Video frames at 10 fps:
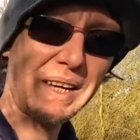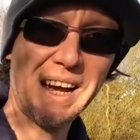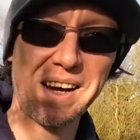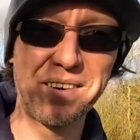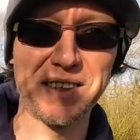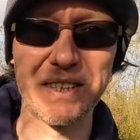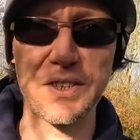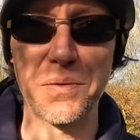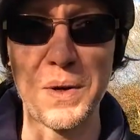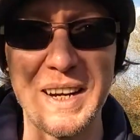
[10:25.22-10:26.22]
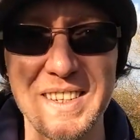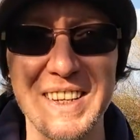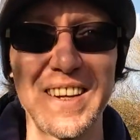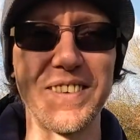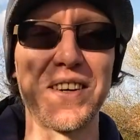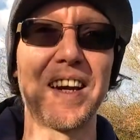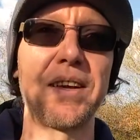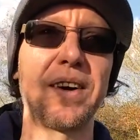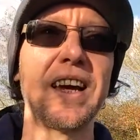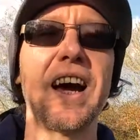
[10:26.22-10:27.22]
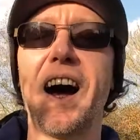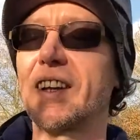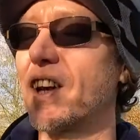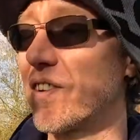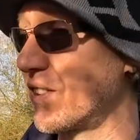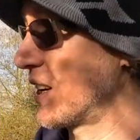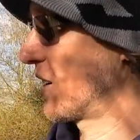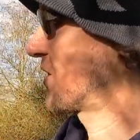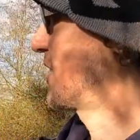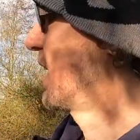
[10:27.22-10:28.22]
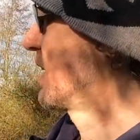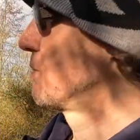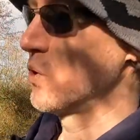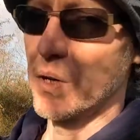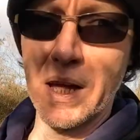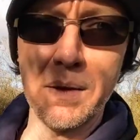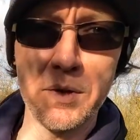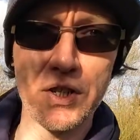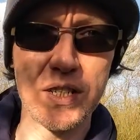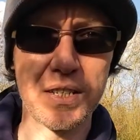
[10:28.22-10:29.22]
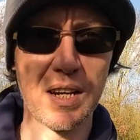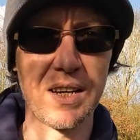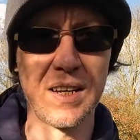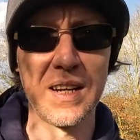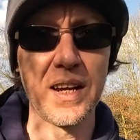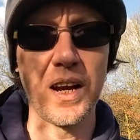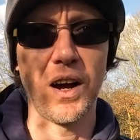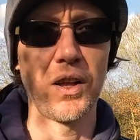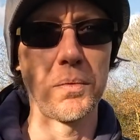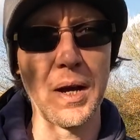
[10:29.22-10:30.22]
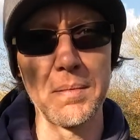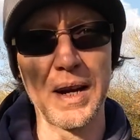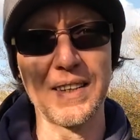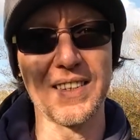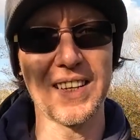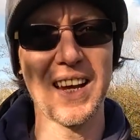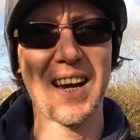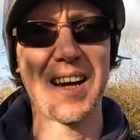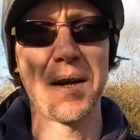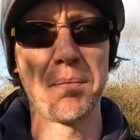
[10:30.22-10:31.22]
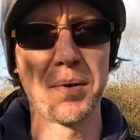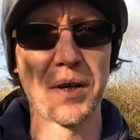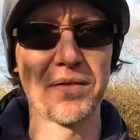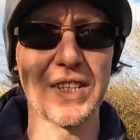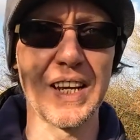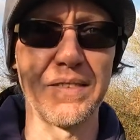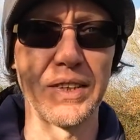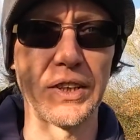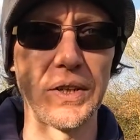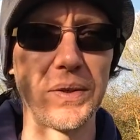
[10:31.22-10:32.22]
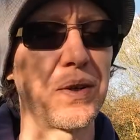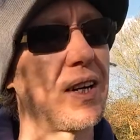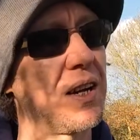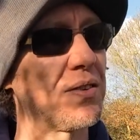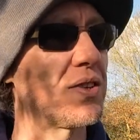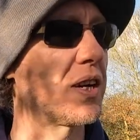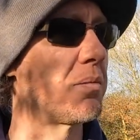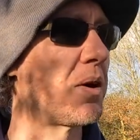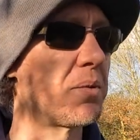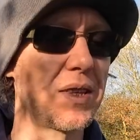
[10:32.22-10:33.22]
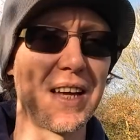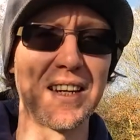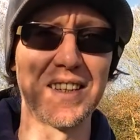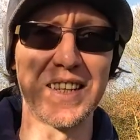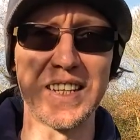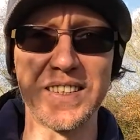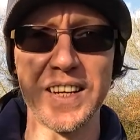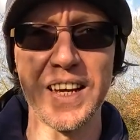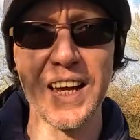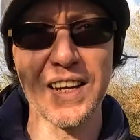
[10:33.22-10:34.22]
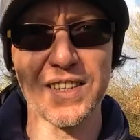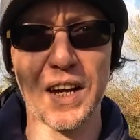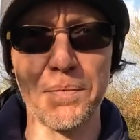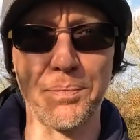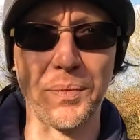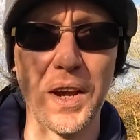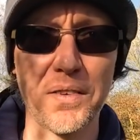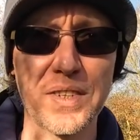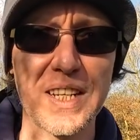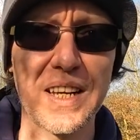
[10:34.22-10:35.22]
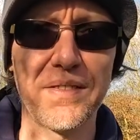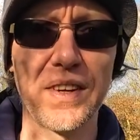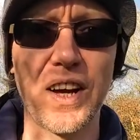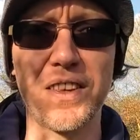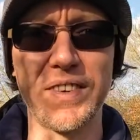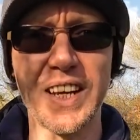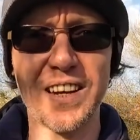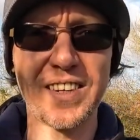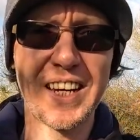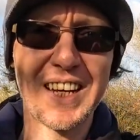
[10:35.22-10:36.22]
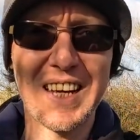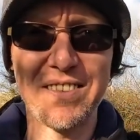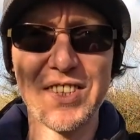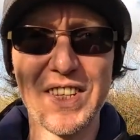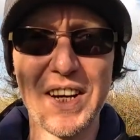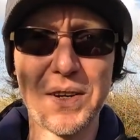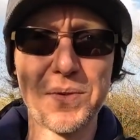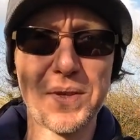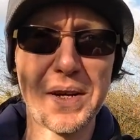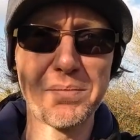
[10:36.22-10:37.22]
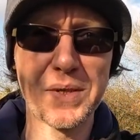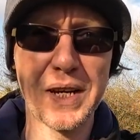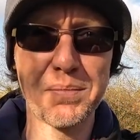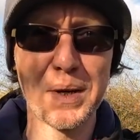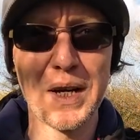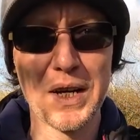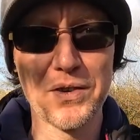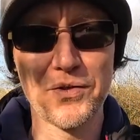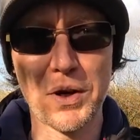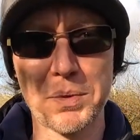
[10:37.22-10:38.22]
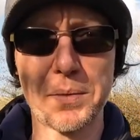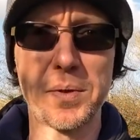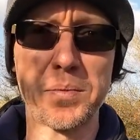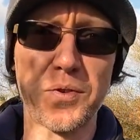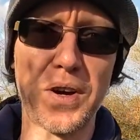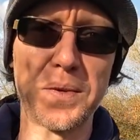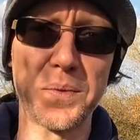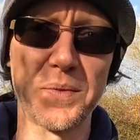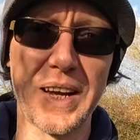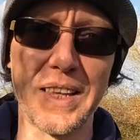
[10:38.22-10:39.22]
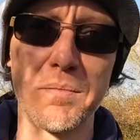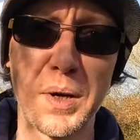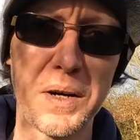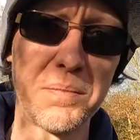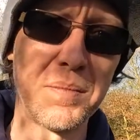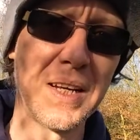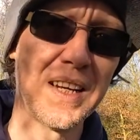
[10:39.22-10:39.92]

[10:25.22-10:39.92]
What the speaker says: yeah, I'm going to stop waxing lyrical anyway. I don't think I'll see any more images on the way back to the car, but obviously if I do, I'll stick them up at the end of this. So obviously if you like the video, give us the old thumbs up, drop some subscribes from down the bottom,